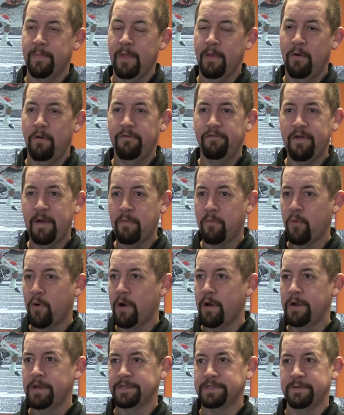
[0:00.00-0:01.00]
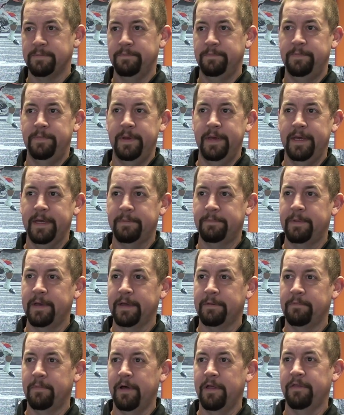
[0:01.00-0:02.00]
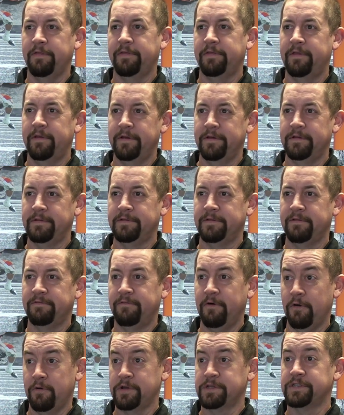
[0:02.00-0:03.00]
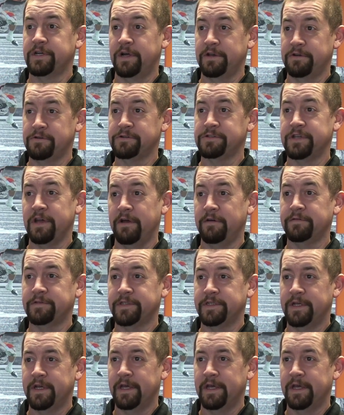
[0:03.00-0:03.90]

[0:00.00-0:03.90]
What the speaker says: Well, February is a big, big month to focus on yourselves.